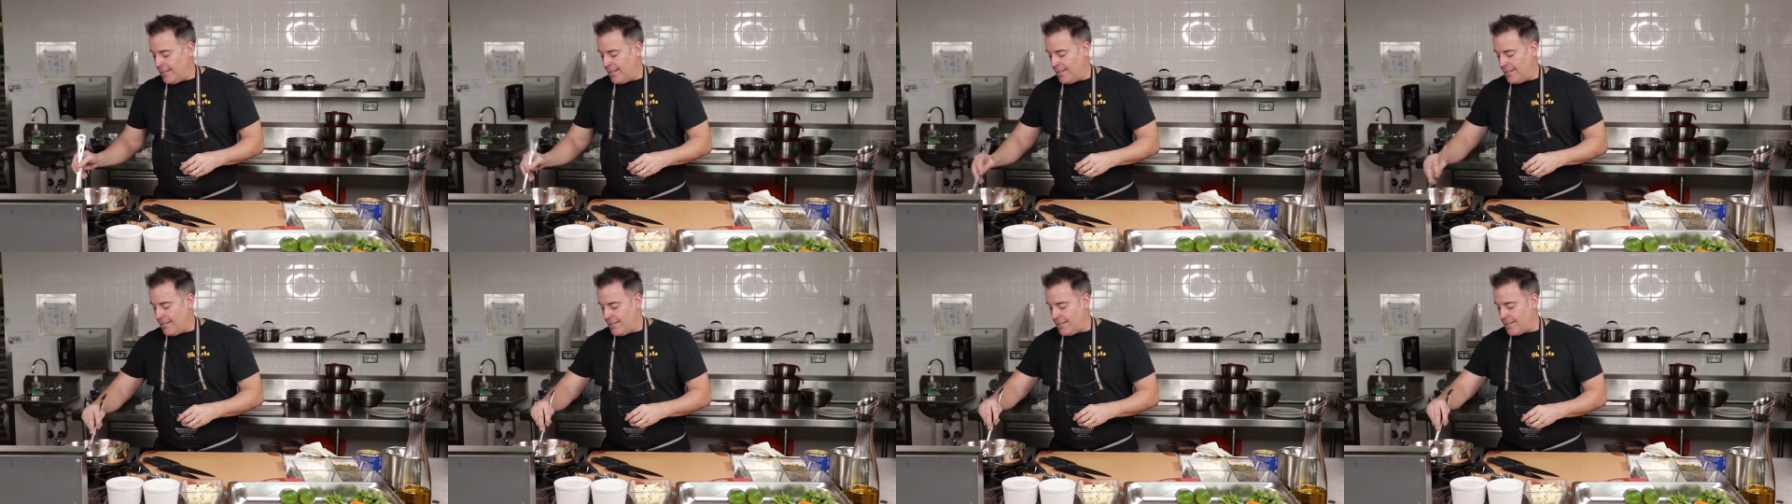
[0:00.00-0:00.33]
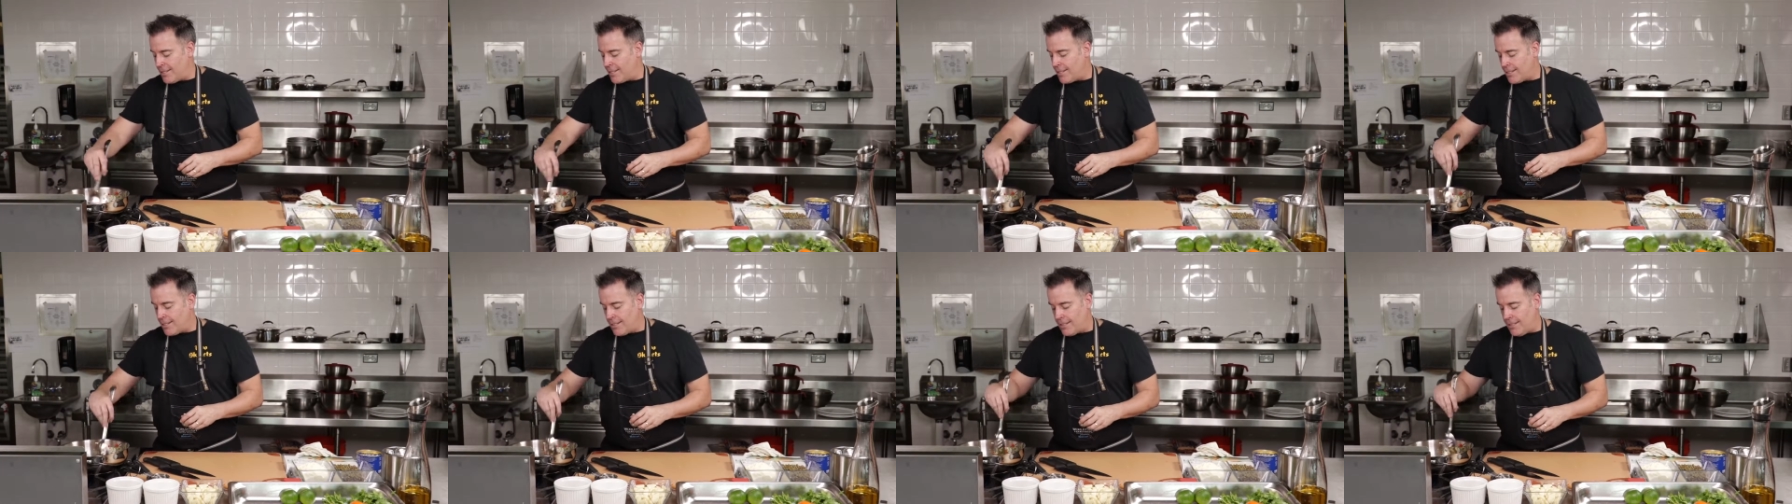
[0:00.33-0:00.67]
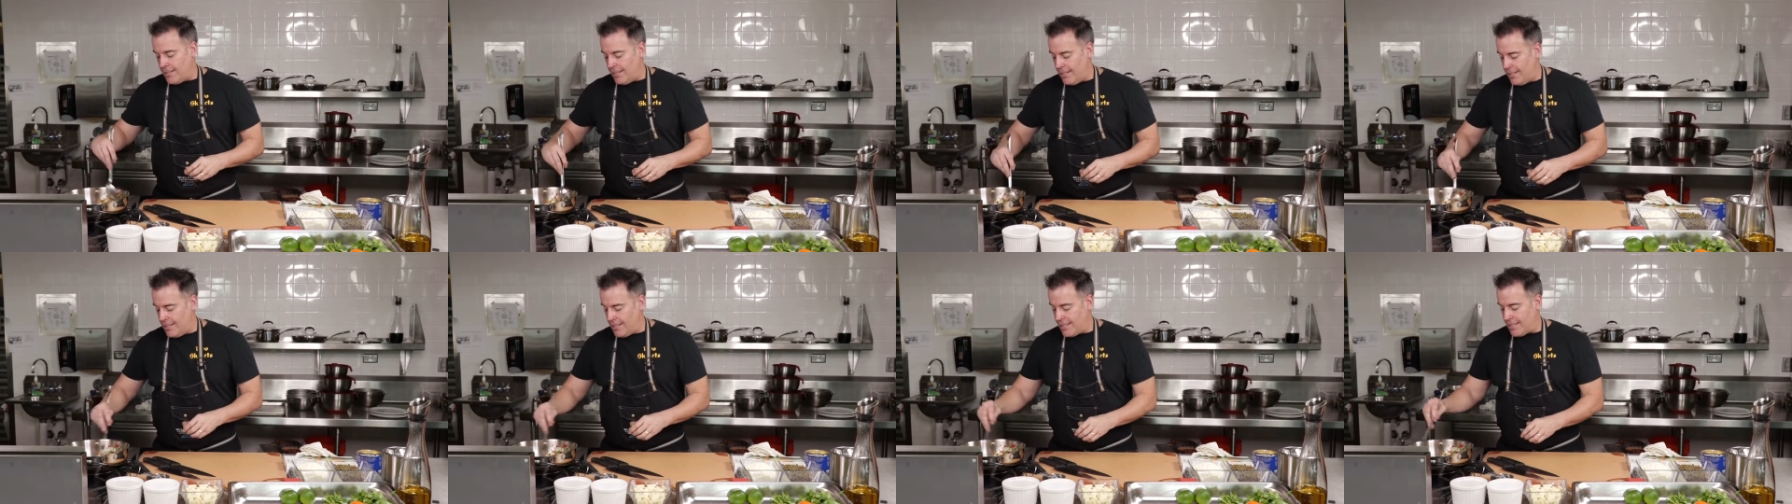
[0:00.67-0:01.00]
is
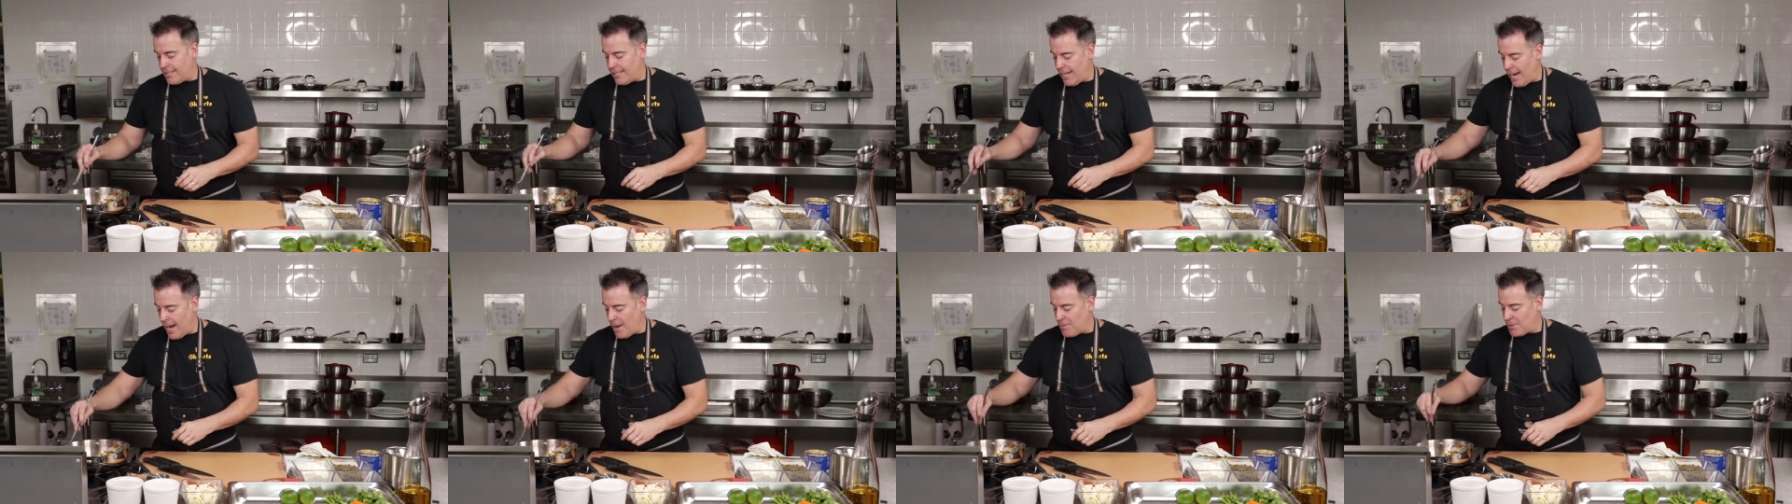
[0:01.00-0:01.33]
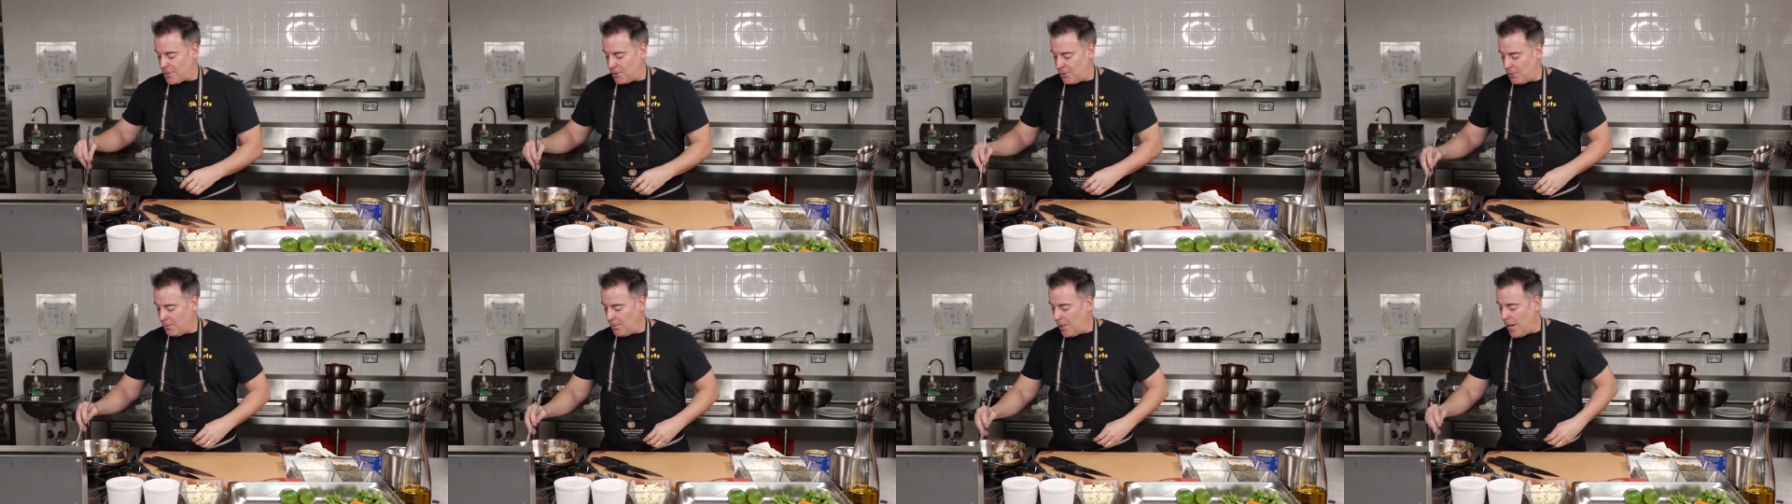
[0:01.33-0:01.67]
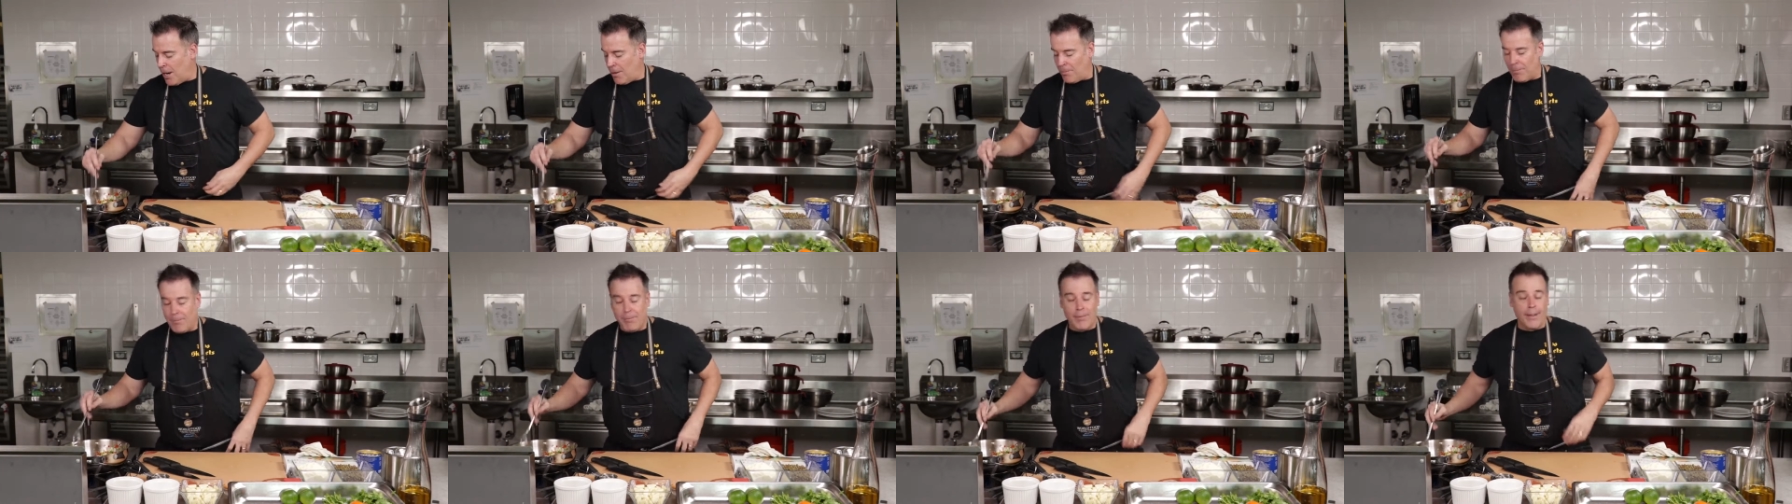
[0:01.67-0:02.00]
the absolute
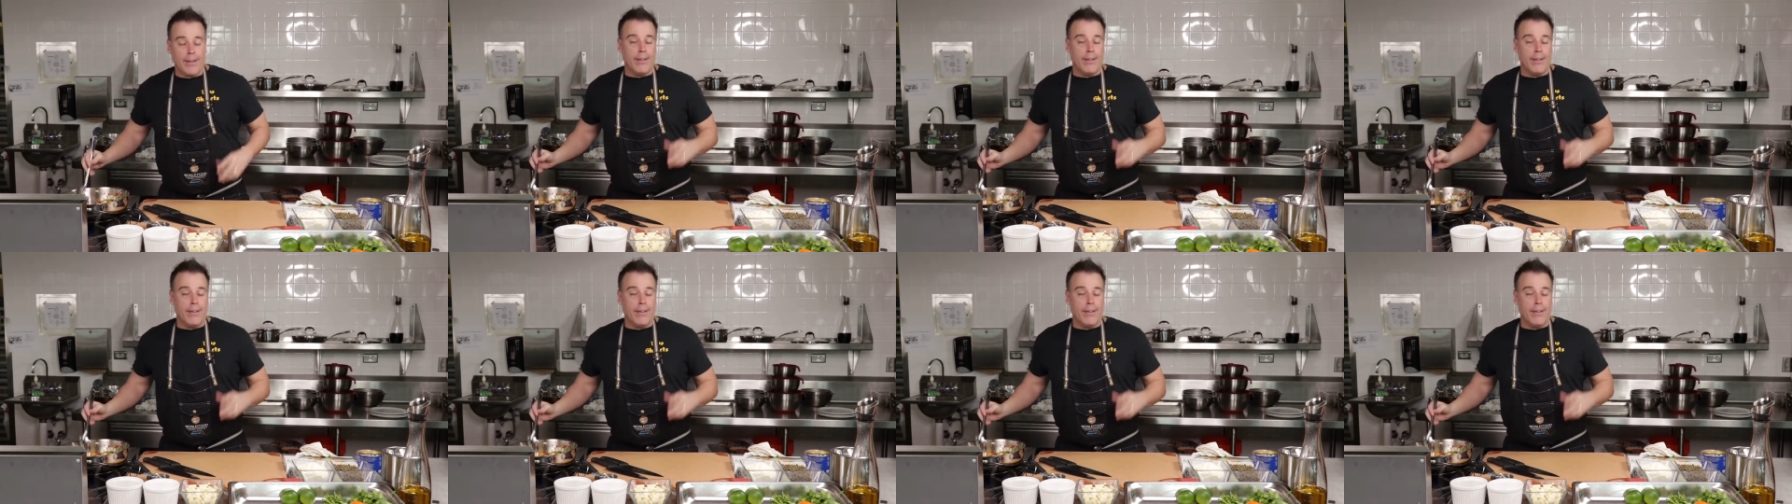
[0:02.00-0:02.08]
bomb.